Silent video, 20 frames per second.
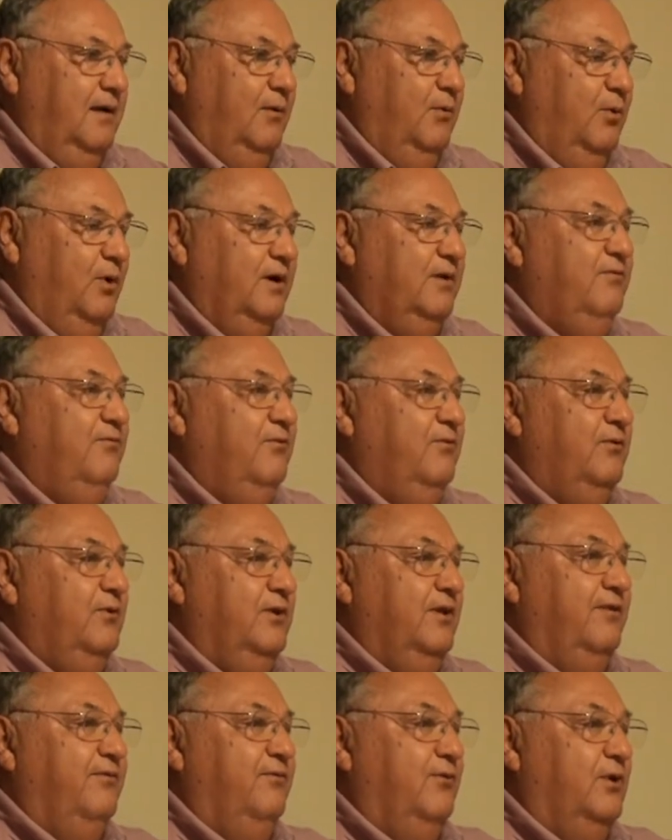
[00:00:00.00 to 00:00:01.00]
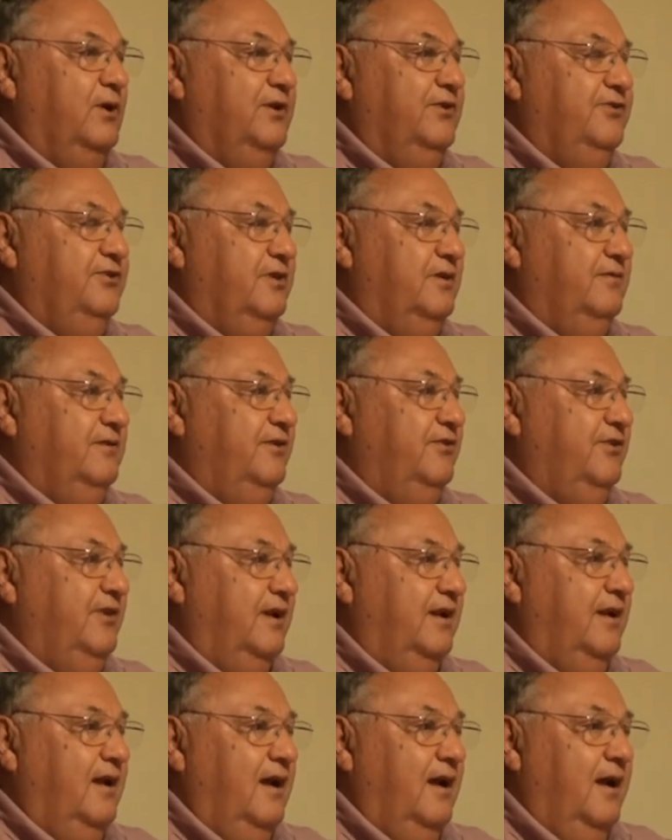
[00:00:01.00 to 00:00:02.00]
worked for the Forest Service,
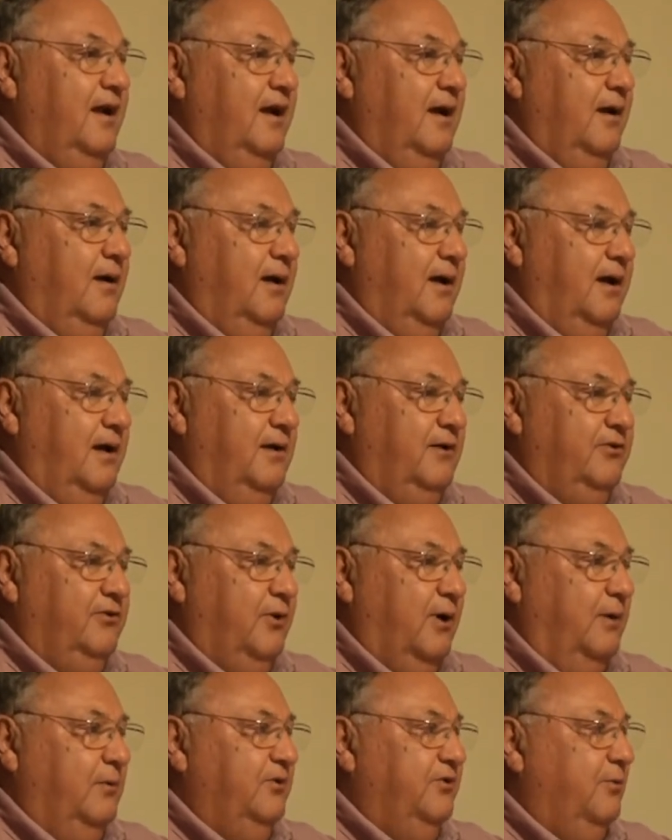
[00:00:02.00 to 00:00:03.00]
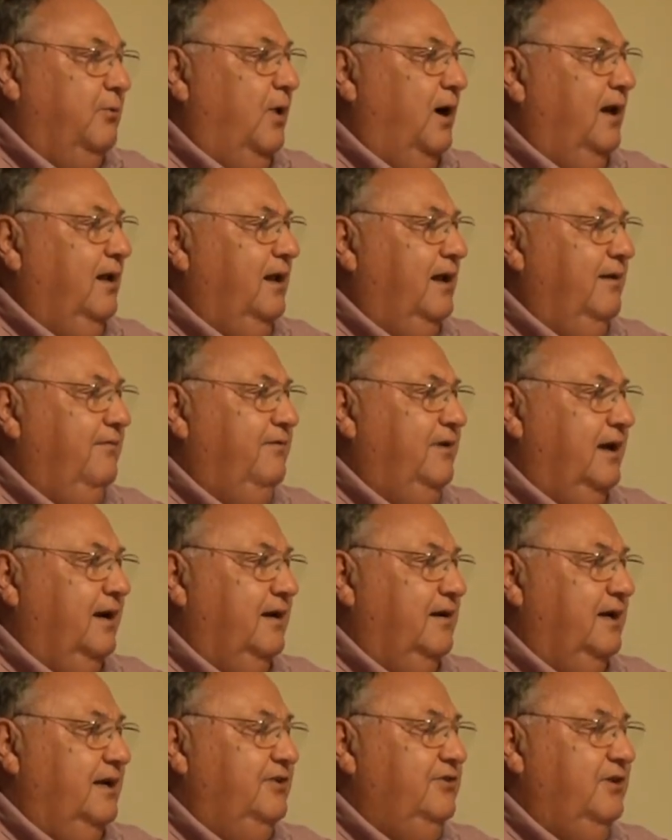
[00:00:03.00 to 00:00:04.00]
and so I was a wildlife
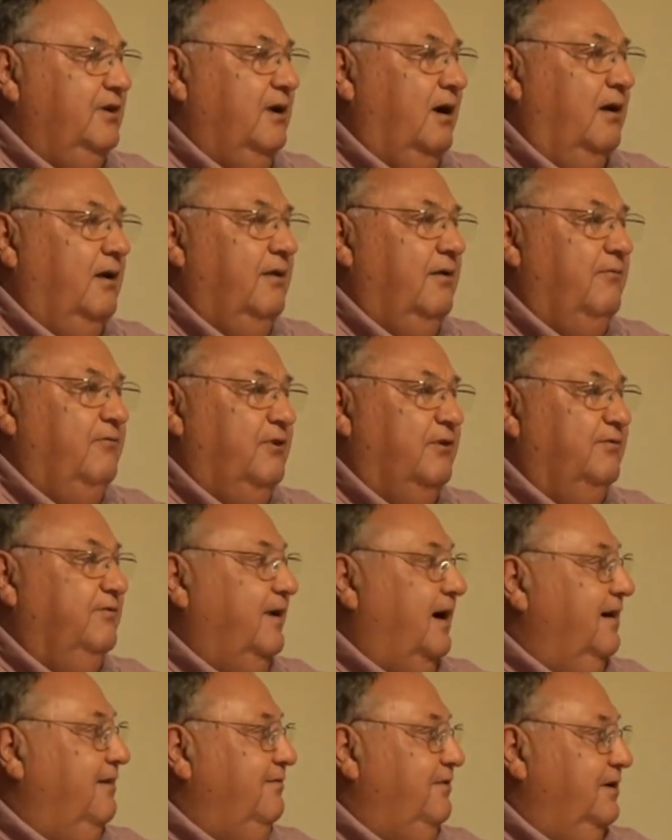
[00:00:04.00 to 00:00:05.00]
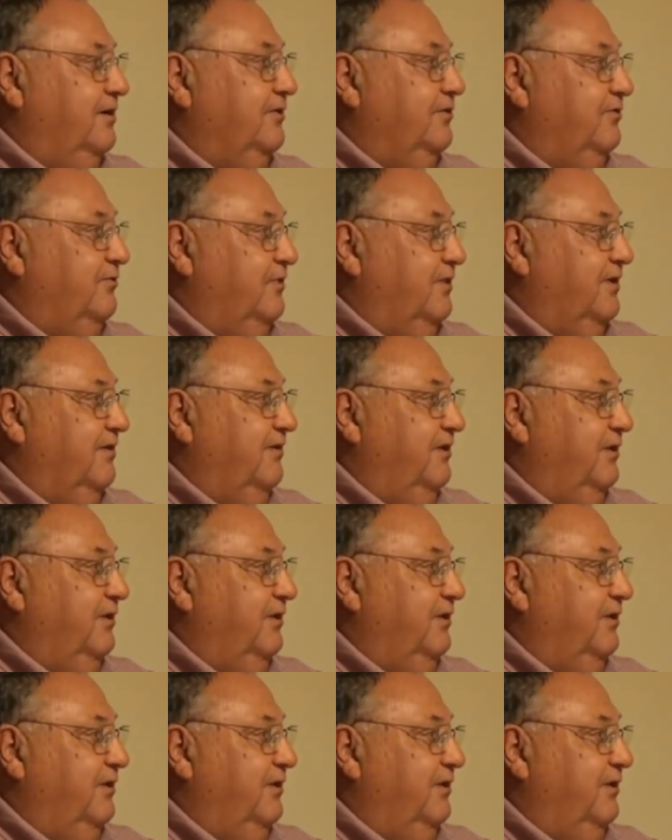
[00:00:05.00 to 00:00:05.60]
technician all for five years for the